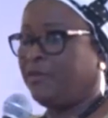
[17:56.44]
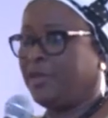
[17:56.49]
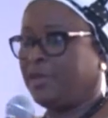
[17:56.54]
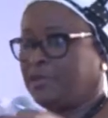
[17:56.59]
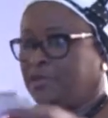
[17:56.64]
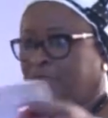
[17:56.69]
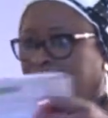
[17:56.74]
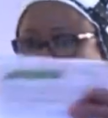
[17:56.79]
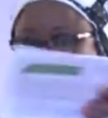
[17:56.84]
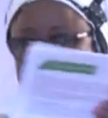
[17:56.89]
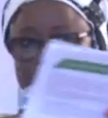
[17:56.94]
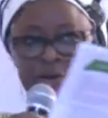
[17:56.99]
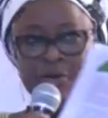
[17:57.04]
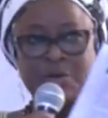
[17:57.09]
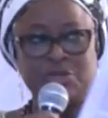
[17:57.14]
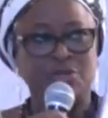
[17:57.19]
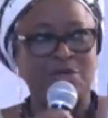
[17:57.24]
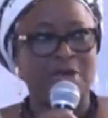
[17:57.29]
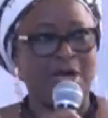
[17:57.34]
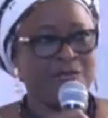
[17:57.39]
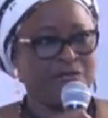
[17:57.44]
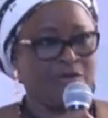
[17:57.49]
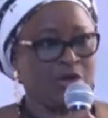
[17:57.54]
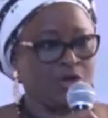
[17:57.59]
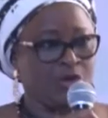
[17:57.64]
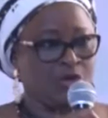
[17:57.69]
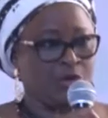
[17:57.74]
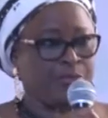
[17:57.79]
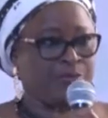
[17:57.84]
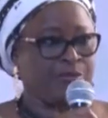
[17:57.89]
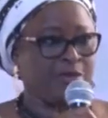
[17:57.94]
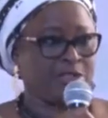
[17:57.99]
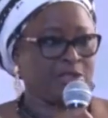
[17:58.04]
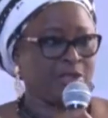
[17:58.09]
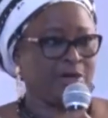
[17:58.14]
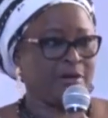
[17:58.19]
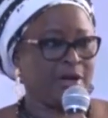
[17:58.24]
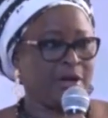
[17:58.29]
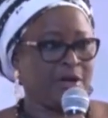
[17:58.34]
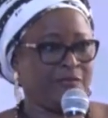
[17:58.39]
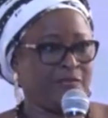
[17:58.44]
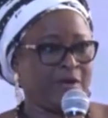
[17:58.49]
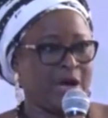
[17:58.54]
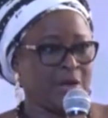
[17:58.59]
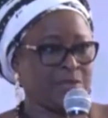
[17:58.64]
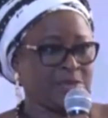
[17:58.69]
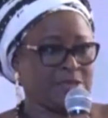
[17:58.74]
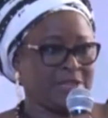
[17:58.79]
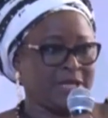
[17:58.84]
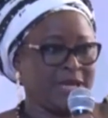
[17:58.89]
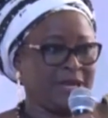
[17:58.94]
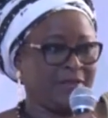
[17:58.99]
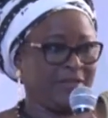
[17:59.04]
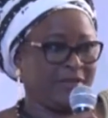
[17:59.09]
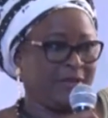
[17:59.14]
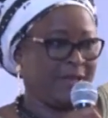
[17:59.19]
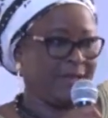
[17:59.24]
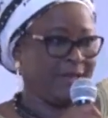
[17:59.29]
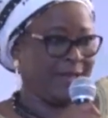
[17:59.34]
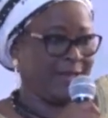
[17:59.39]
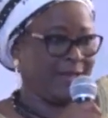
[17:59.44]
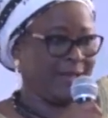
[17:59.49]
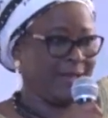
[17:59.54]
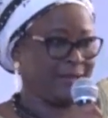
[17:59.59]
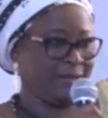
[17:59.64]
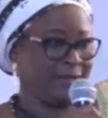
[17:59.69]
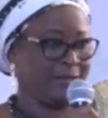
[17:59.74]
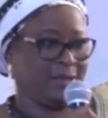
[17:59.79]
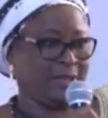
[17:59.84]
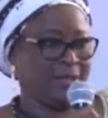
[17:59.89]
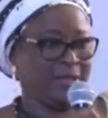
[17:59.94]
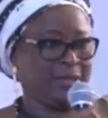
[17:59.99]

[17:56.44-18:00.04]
First, we're going to have a group photograph outside there at